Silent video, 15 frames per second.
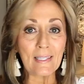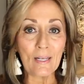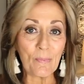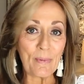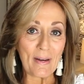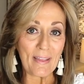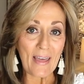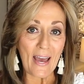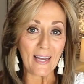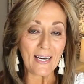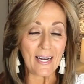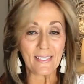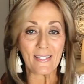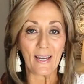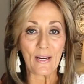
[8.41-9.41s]
a little bit of that,
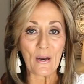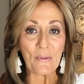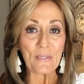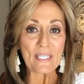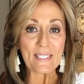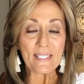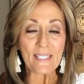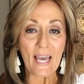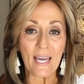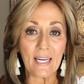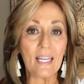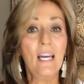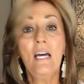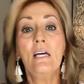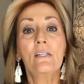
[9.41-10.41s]
as I always say.